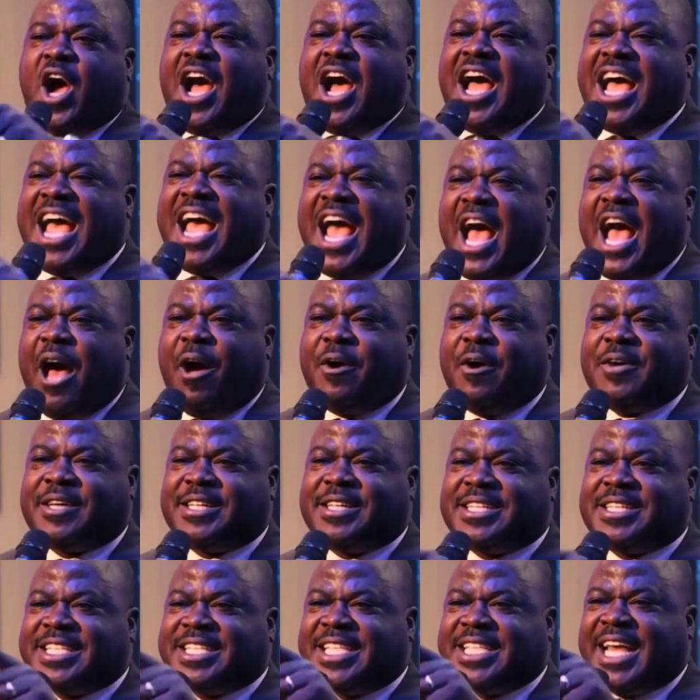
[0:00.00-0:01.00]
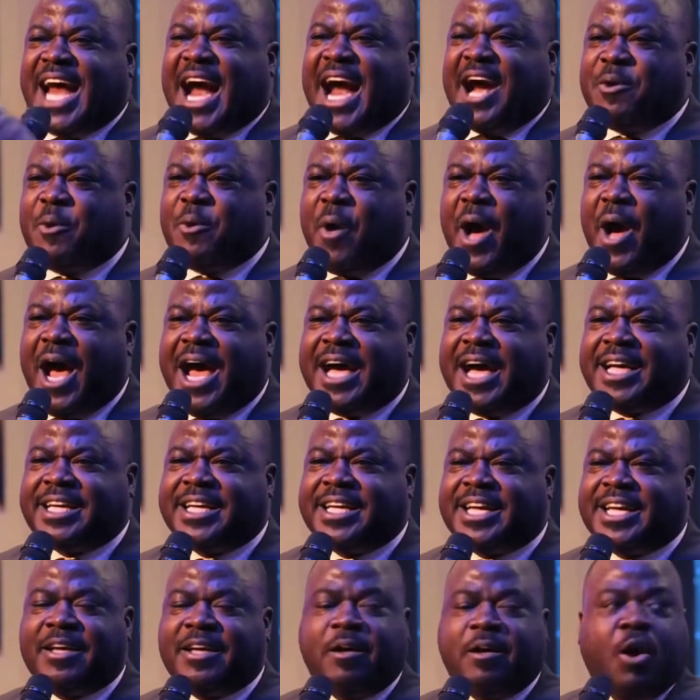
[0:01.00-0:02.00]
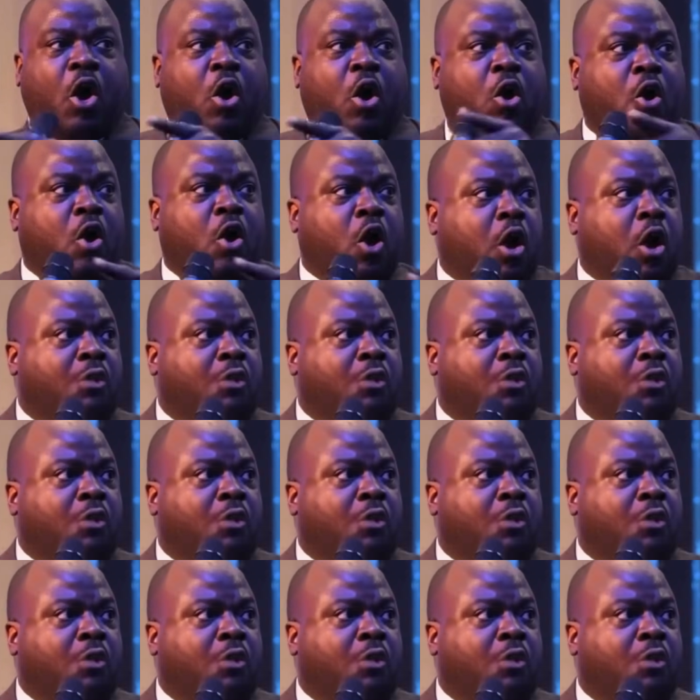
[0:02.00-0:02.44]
they could carry women until